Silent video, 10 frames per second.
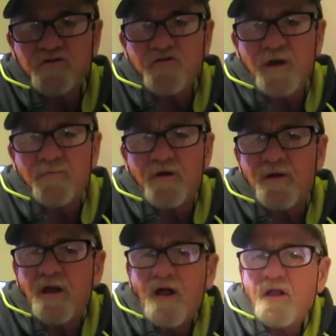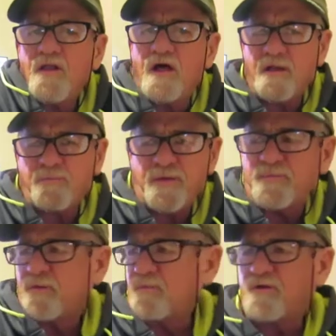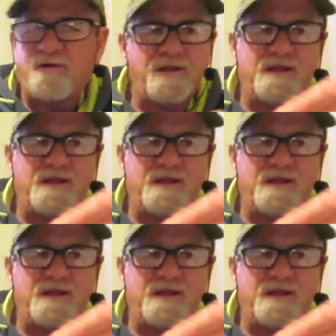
Shepherd. A lot of people were